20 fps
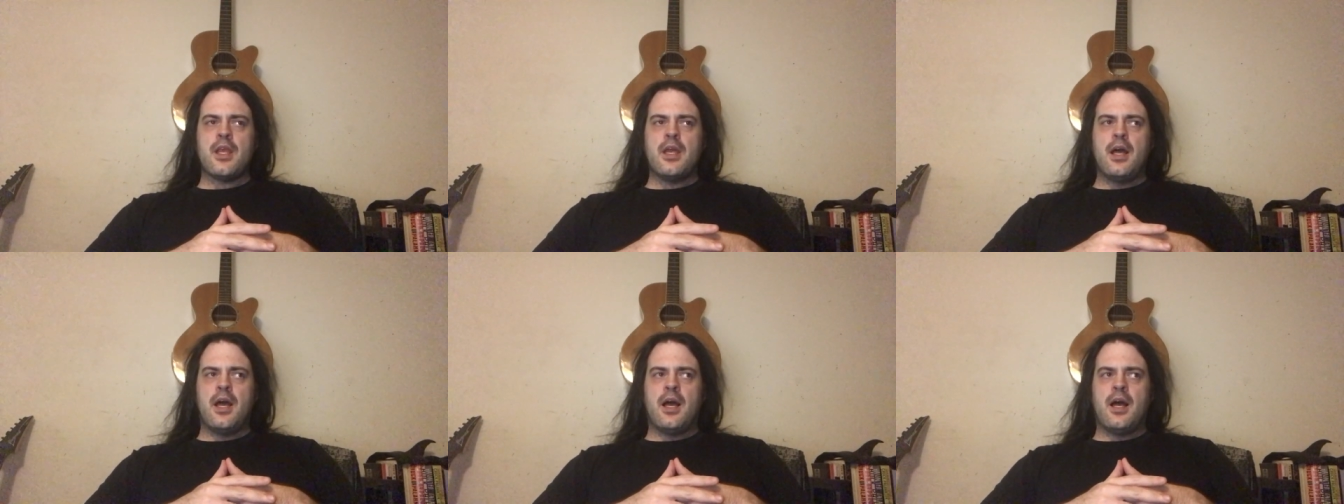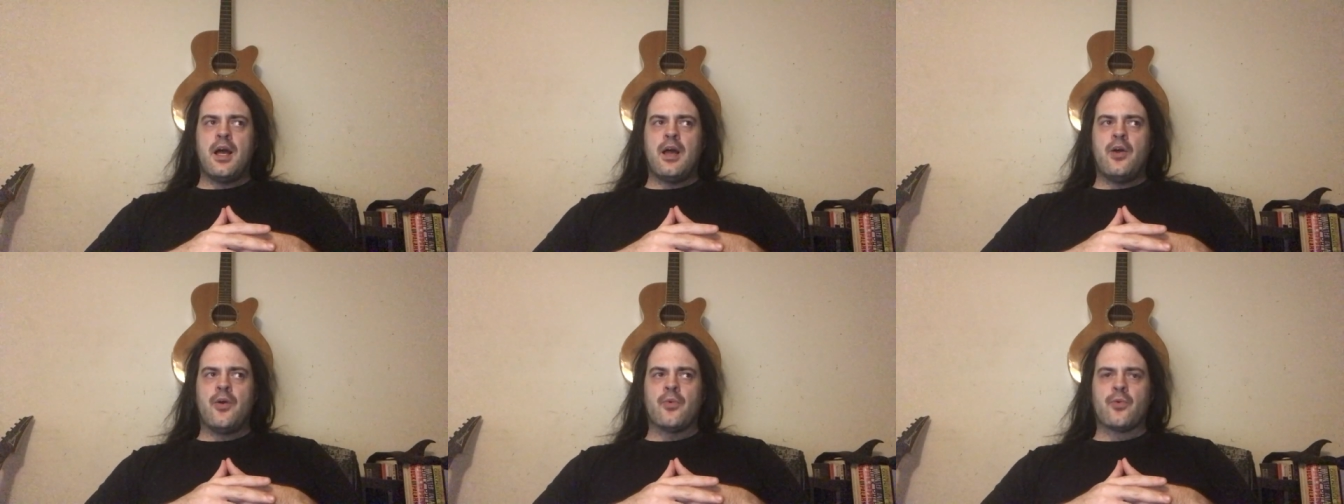
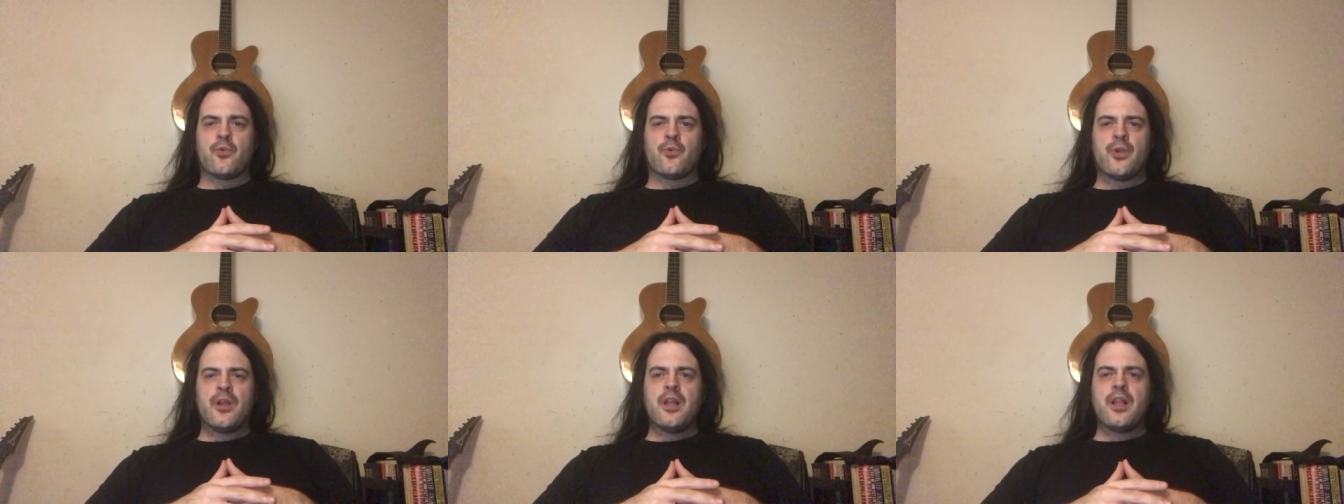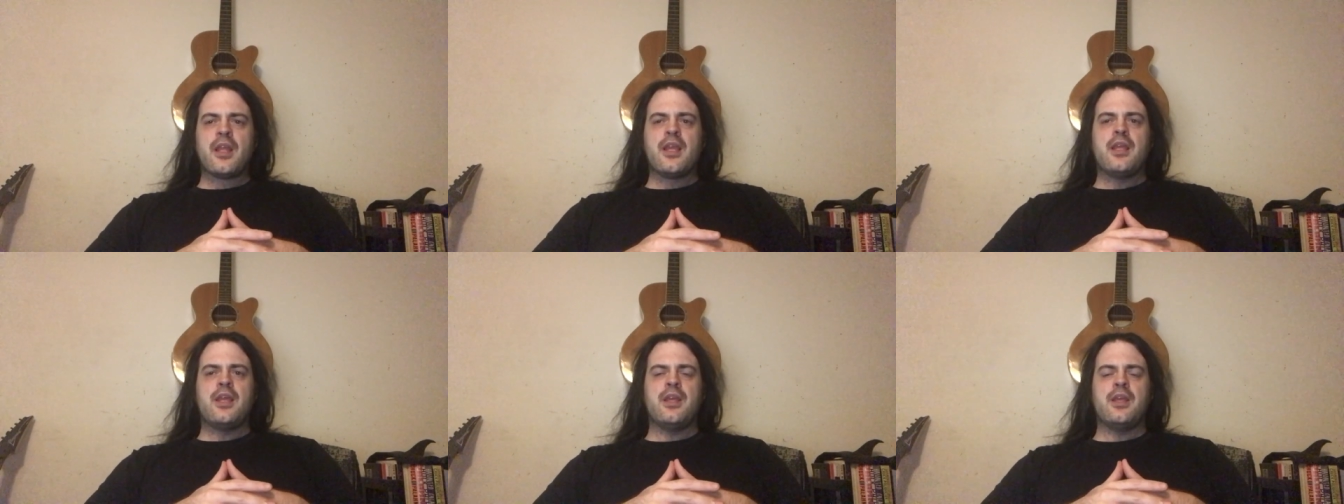uh,
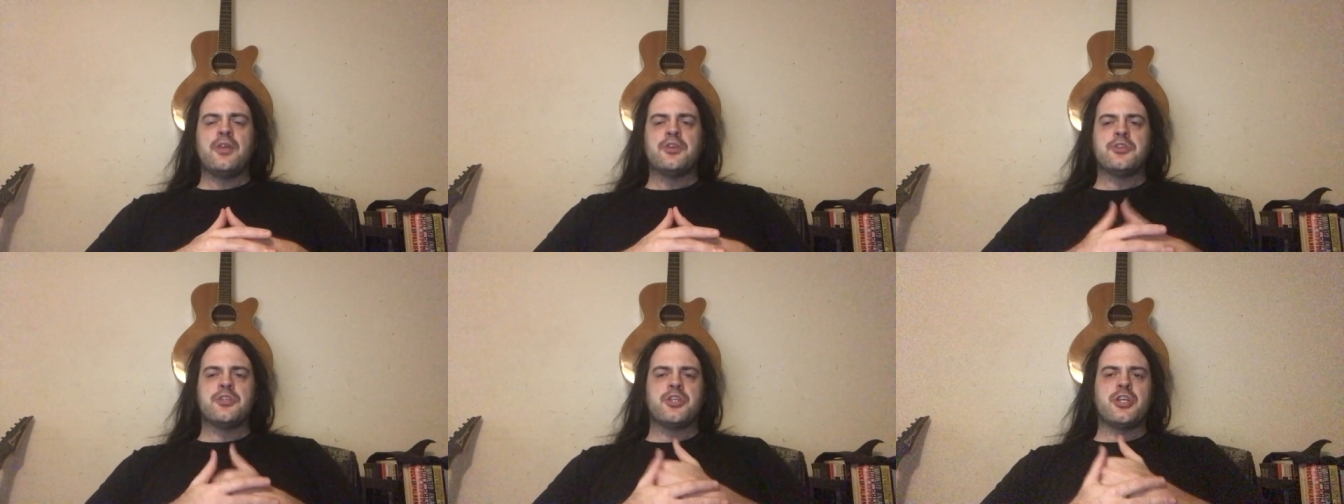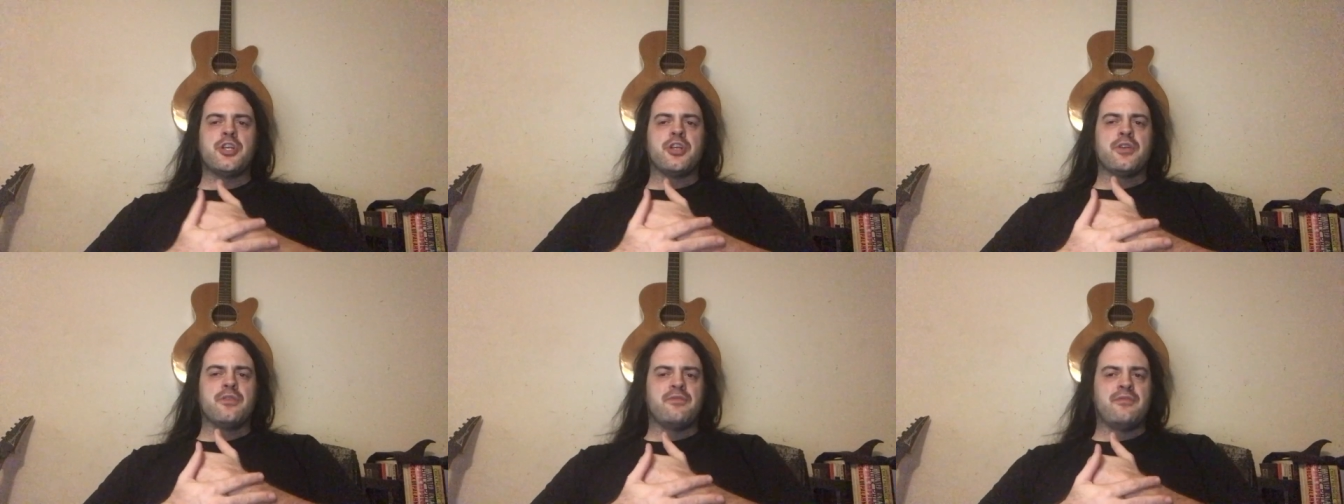really she
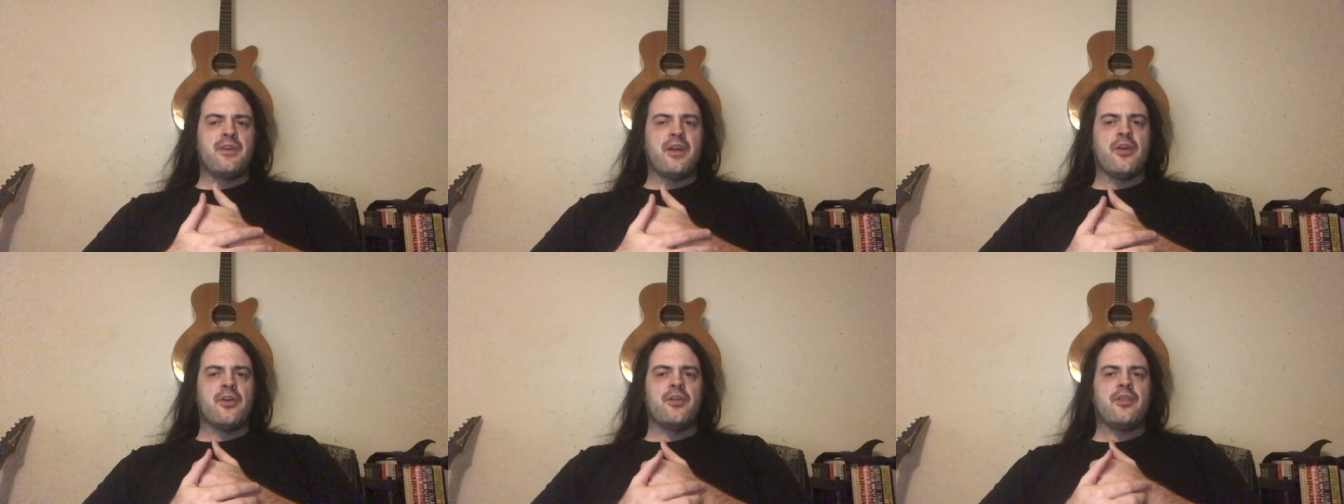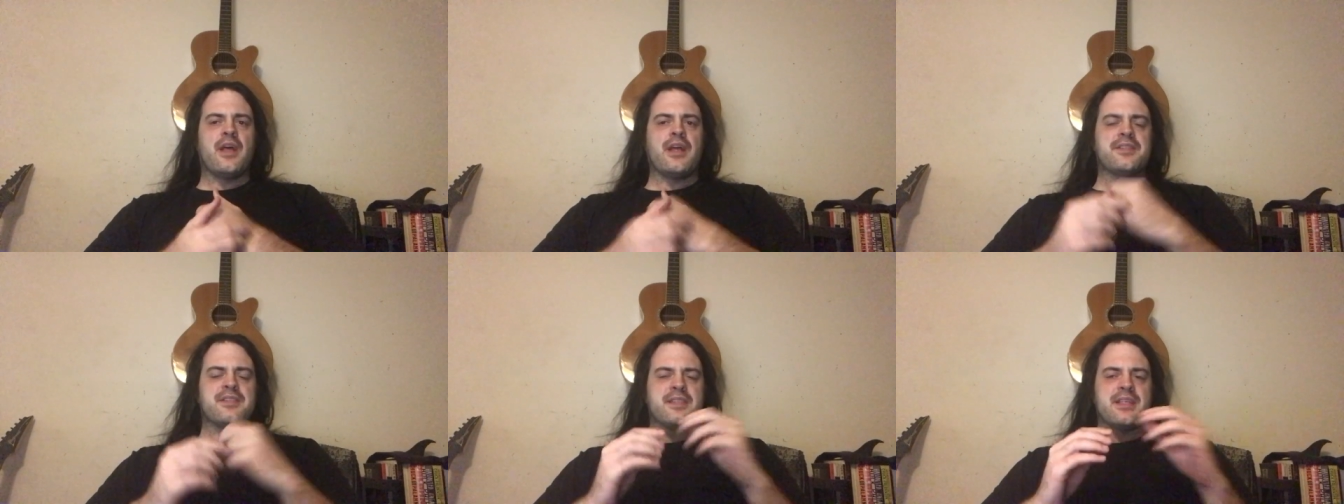could very that's